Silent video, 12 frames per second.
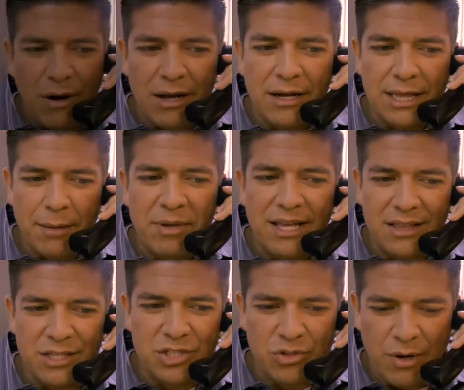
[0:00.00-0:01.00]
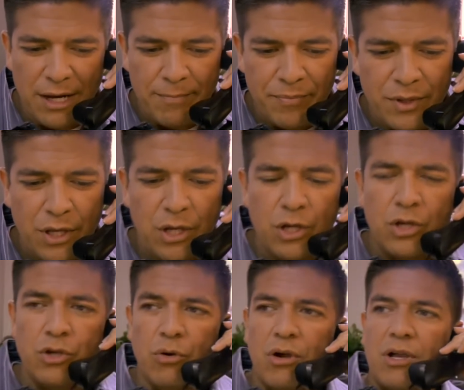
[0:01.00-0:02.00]
All right, now let me get this straight.
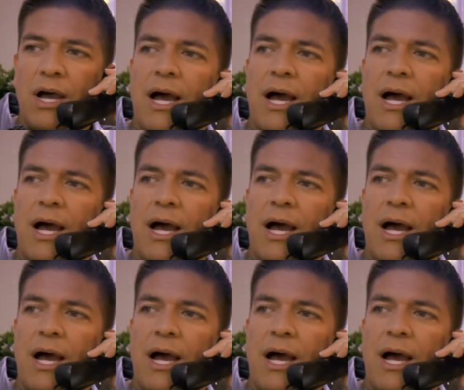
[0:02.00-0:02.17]
You're